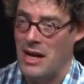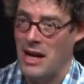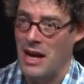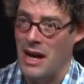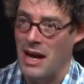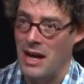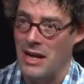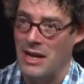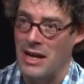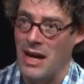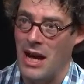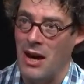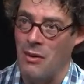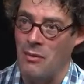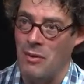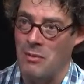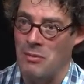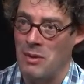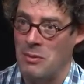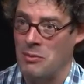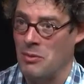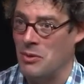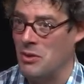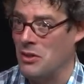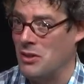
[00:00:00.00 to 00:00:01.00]
and now when
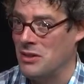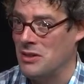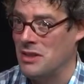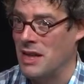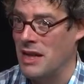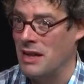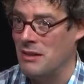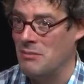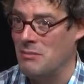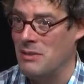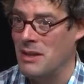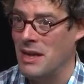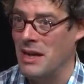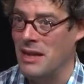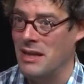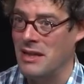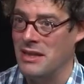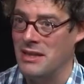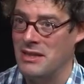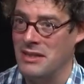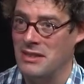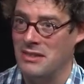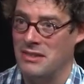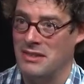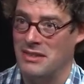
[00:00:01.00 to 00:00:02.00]
people contact me I can
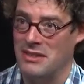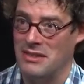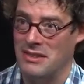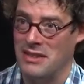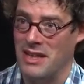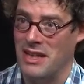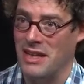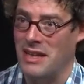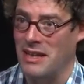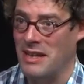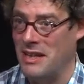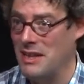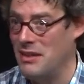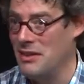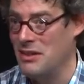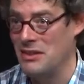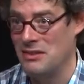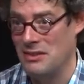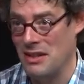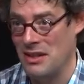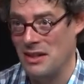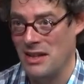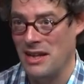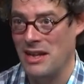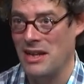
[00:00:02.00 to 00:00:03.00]
just say, here is
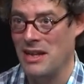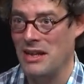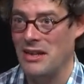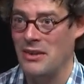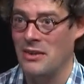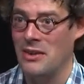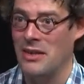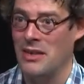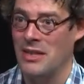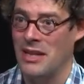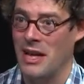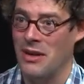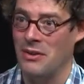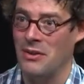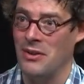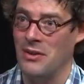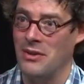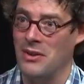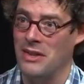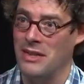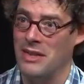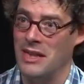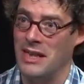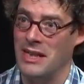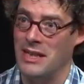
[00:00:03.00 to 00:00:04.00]
the link, you can download
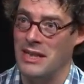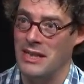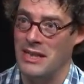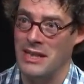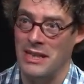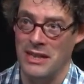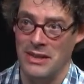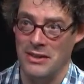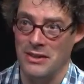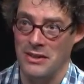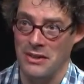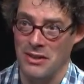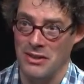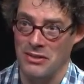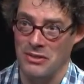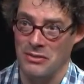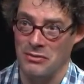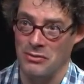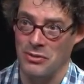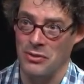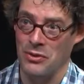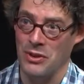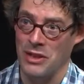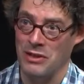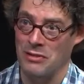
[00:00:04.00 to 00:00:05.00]
the data here, and there's a
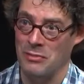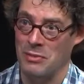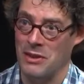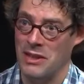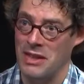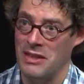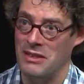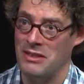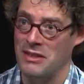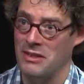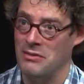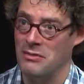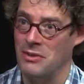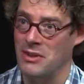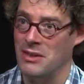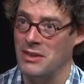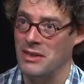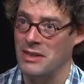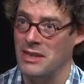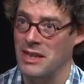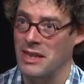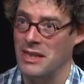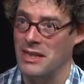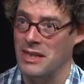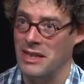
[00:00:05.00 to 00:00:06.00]
full explanation of what the
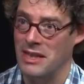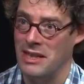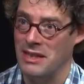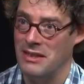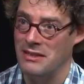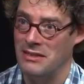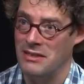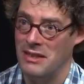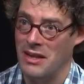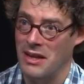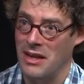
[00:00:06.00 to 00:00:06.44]
data is